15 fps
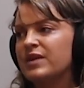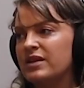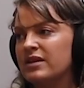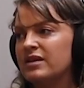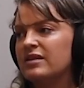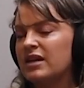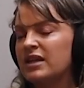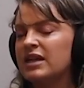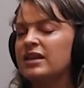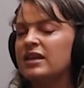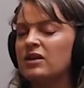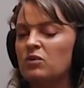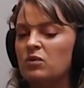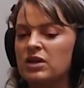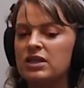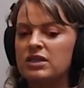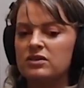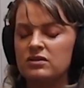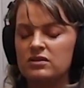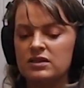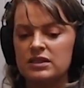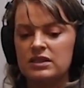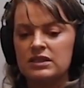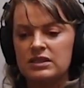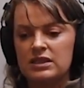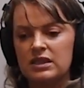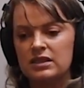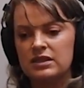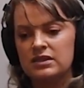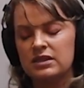Yeah, and I think what it does
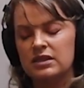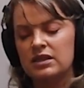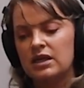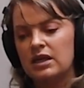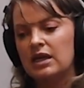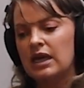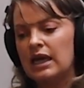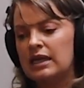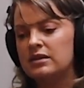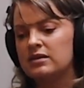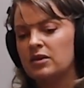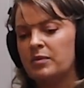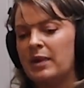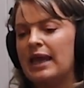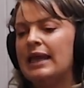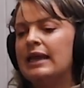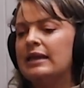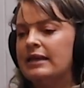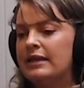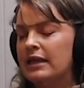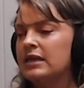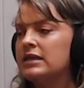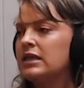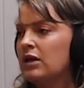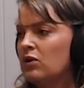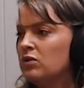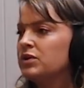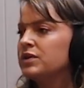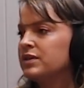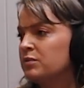instead is it ends up alienating
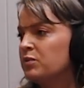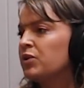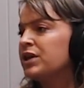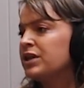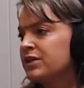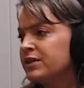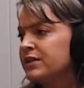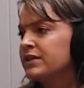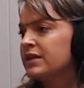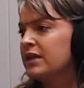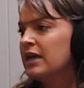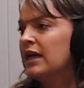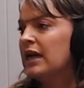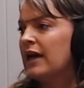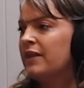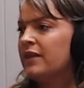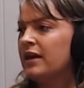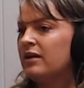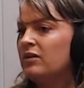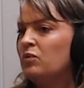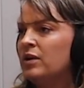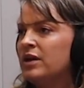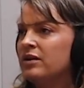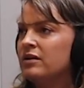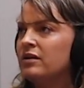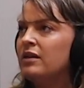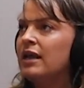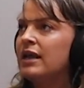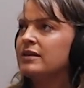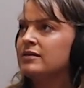owners and breeders, and then we're
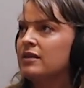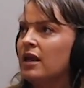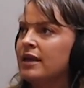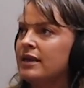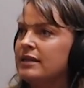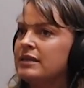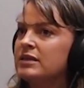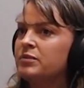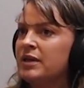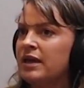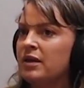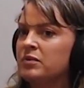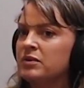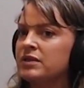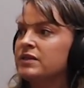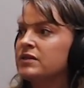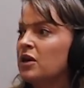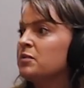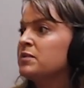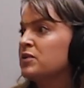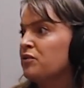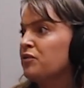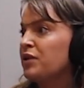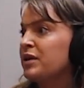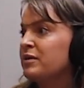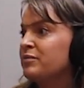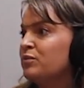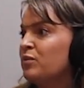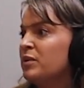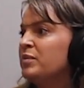less likely to be able to stop suffering
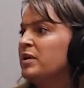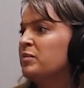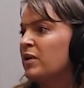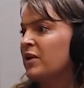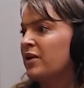when people